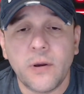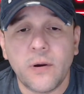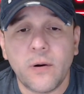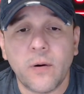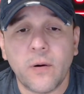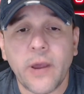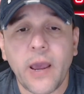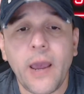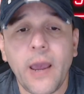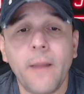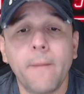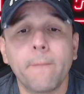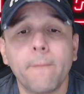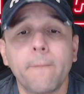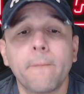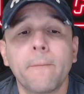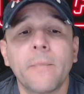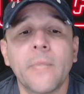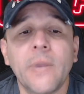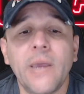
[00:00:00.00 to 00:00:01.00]
Okay?
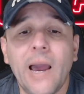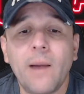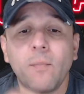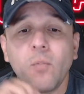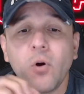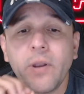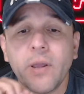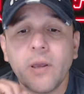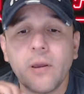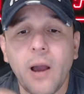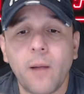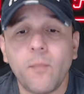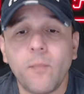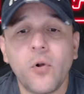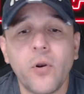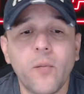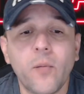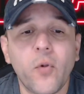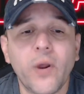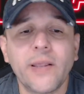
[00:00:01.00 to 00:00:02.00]
I'm
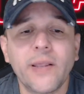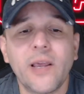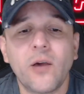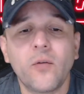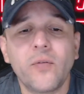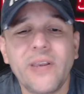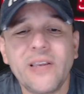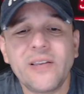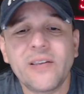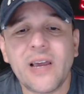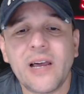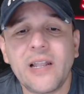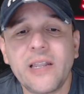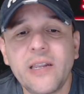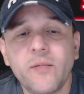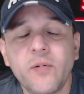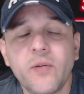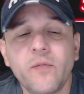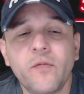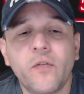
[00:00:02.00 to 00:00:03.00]
gonna break down this a
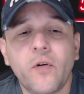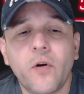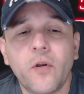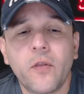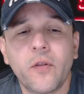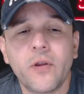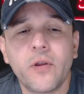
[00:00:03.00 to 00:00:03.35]
little bit further